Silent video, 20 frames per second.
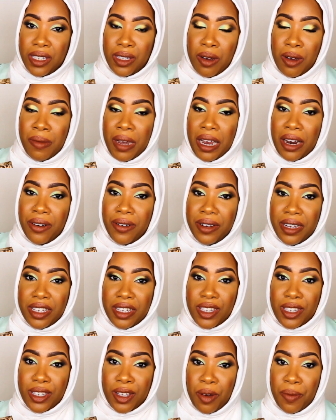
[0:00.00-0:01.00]
this on my
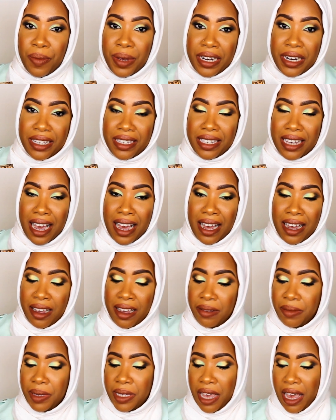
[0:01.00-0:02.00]
crease so many
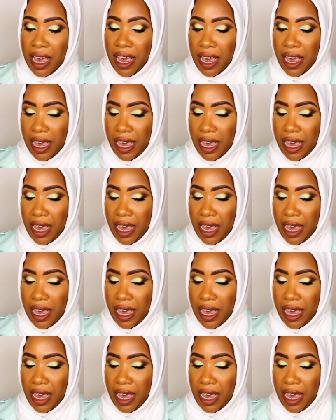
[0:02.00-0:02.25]
times.